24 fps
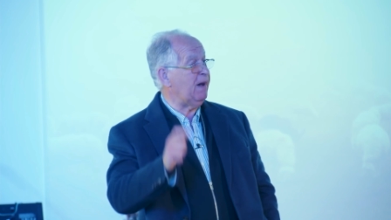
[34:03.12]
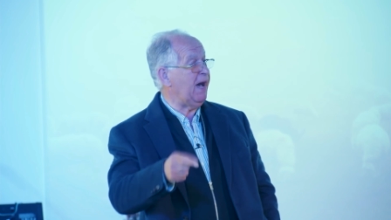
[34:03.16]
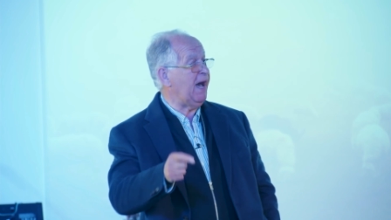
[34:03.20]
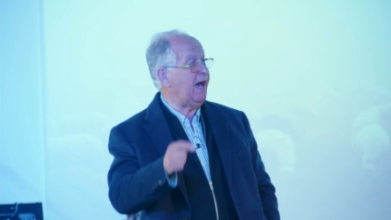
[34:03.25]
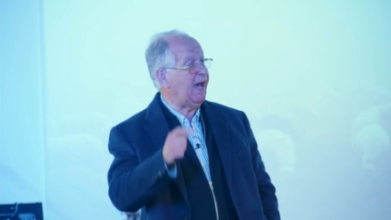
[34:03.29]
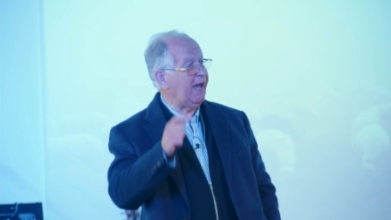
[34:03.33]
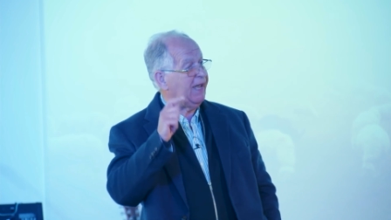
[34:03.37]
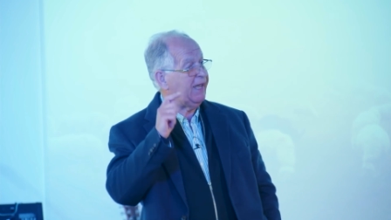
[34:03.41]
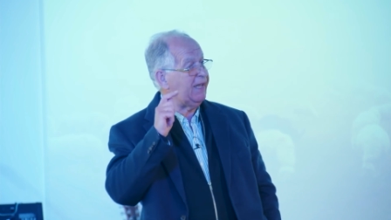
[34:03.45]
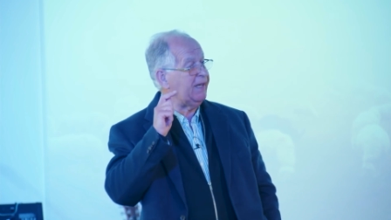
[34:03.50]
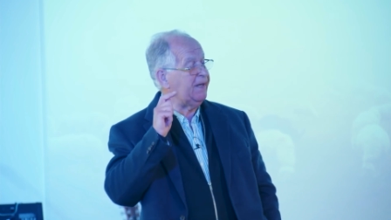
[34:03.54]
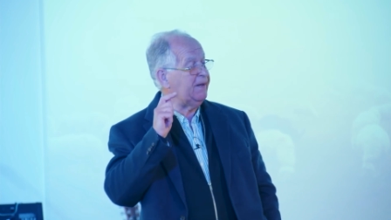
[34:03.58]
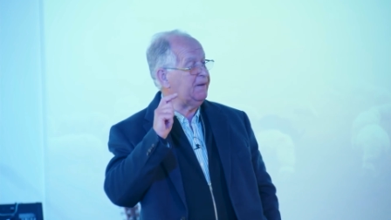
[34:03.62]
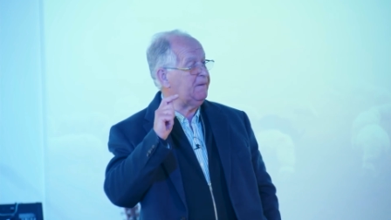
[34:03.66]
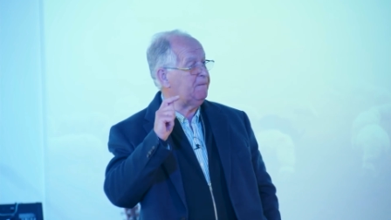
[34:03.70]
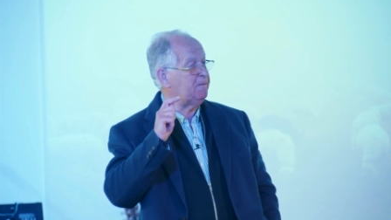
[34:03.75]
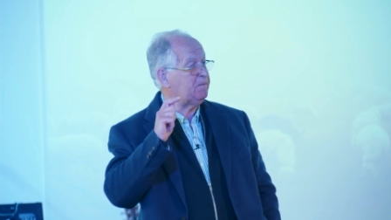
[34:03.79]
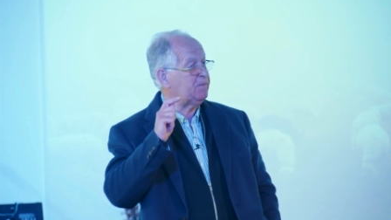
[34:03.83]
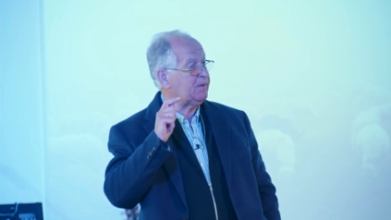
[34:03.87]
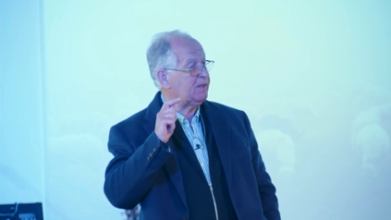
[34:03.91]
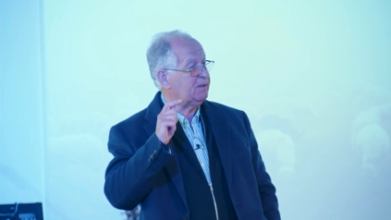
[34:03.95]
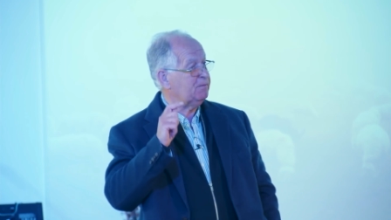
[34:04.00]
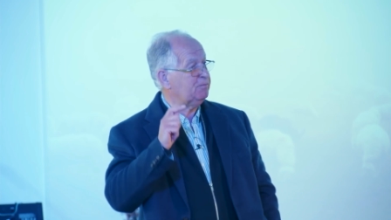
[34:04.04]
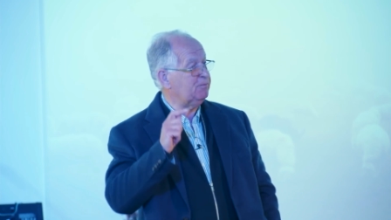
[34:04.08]
my
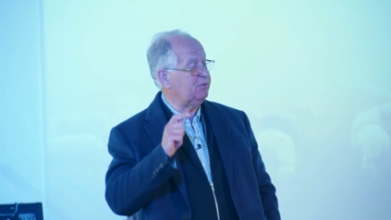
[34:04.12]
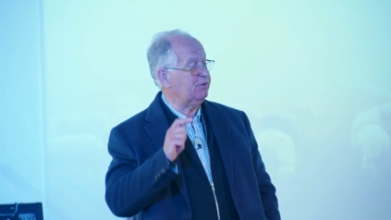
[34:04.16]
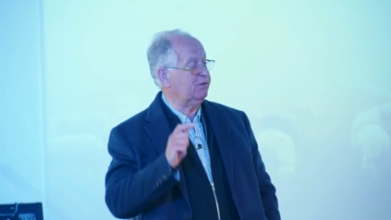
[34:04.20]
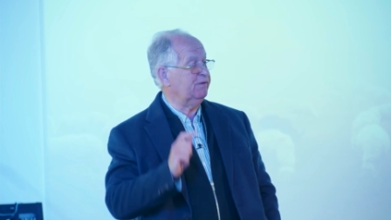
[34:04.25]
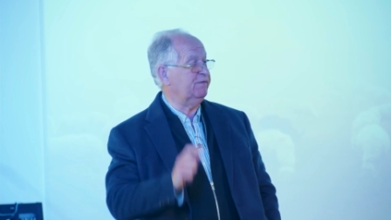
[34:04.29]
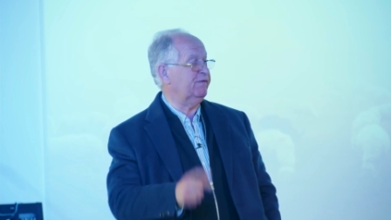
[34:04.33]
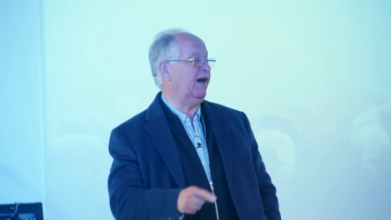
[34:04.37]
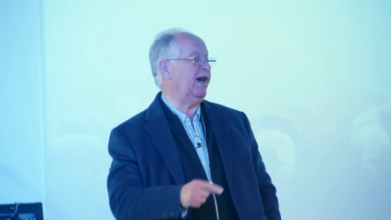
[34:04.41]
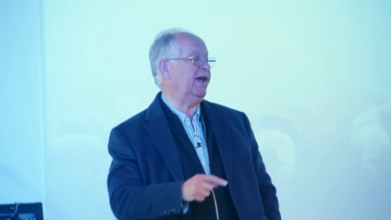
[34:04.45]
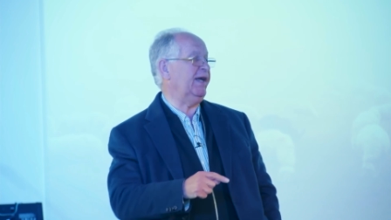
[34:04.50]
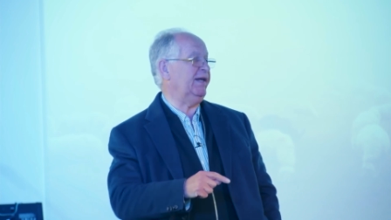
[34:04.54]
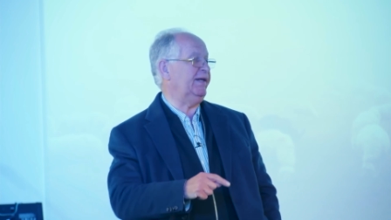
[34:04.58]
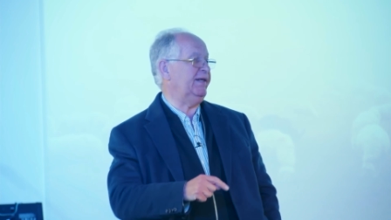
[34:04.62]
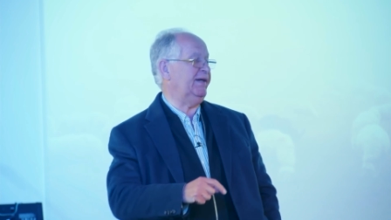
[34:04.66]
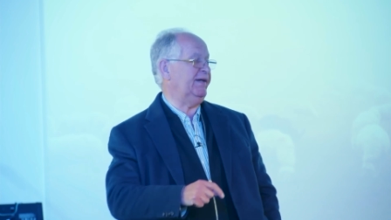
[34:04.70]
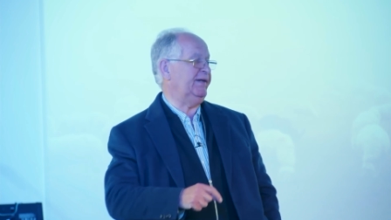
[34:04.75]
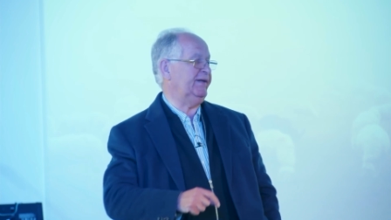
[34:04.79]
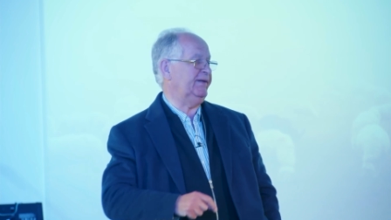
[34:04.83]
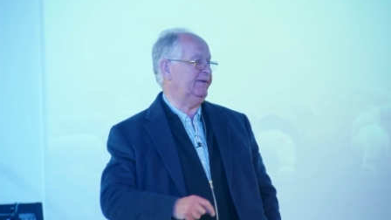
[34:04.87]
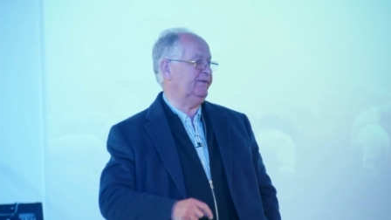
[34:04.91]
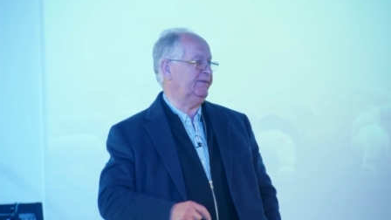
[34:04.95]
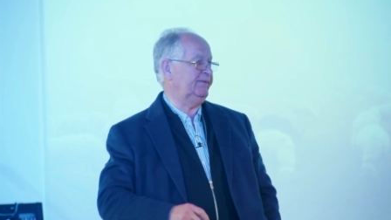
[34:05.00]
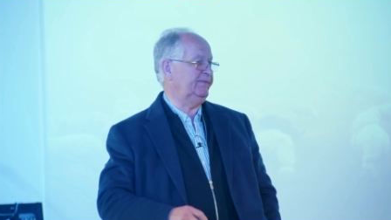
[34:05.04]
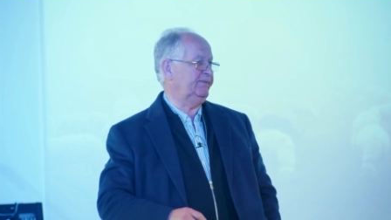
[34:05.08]
provider.
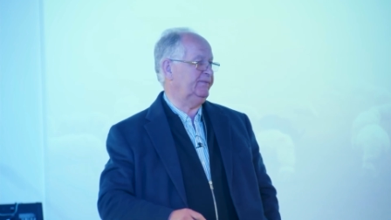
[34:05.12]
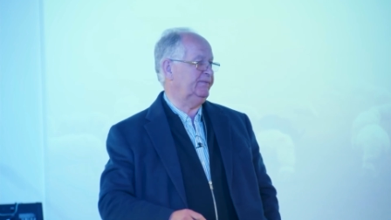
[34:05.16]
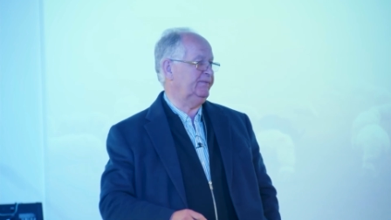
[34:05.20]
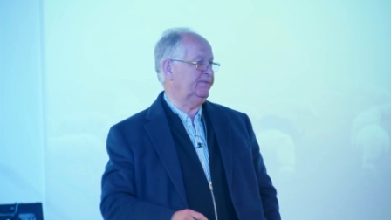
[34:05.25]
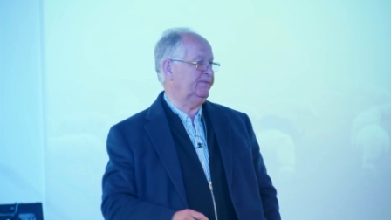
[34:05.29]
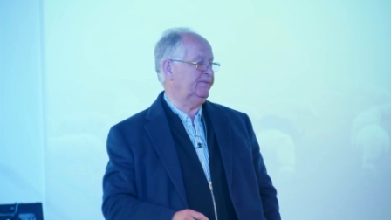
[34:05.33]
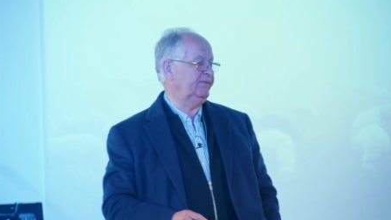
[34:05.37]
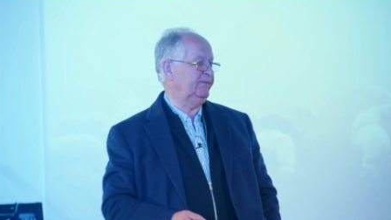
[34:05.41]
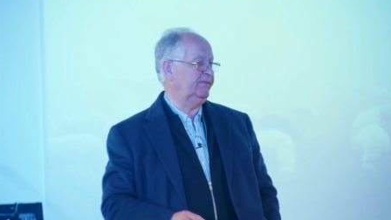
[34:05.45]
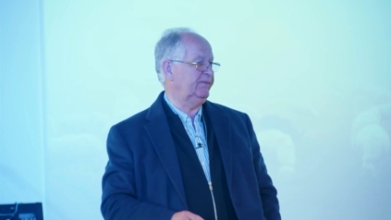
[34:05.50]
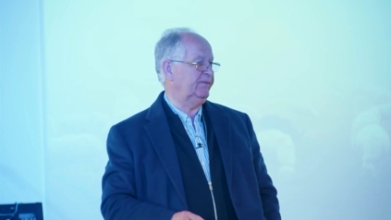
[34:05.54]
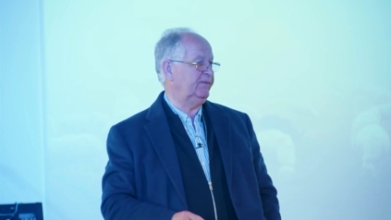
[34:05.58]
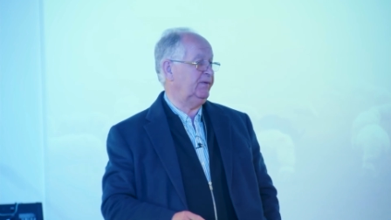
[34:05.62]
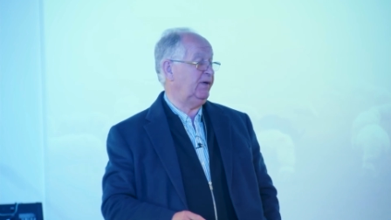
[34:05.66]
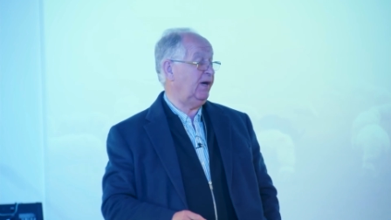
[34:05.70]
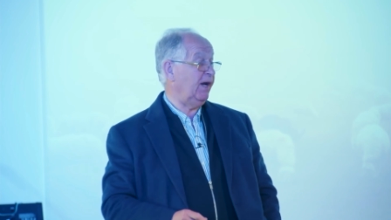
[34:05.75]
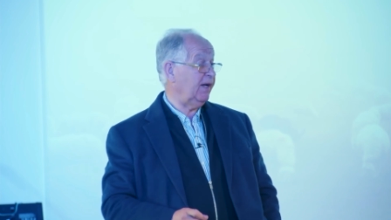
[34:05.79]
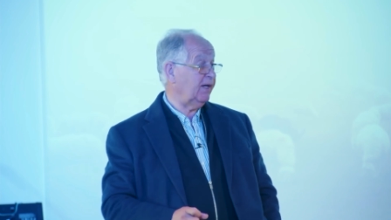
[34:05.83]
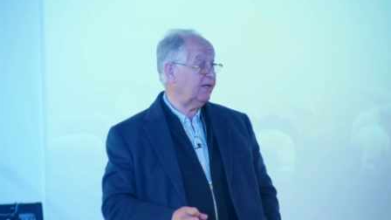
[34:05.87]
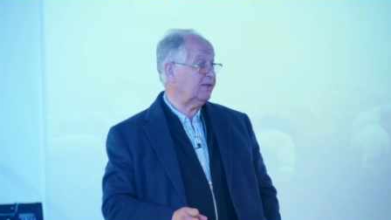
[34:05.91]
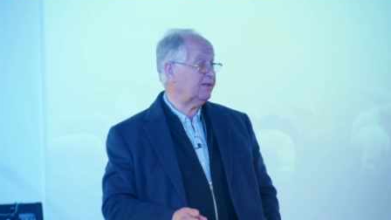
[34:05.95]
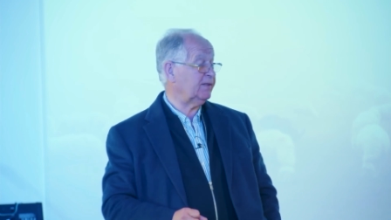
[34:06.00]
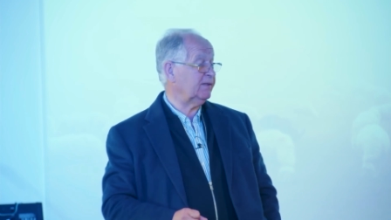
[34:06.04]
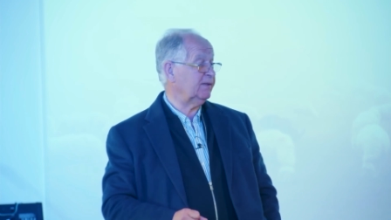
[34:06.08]

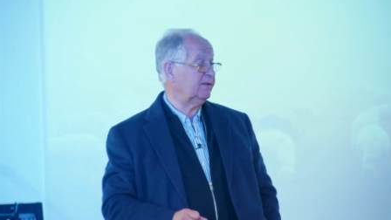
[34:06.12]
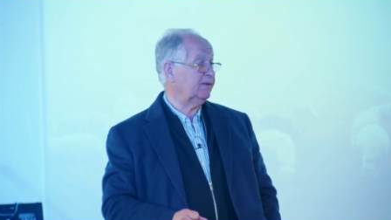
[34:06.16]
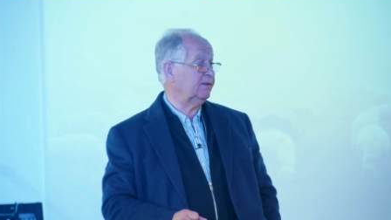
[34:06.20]
Right?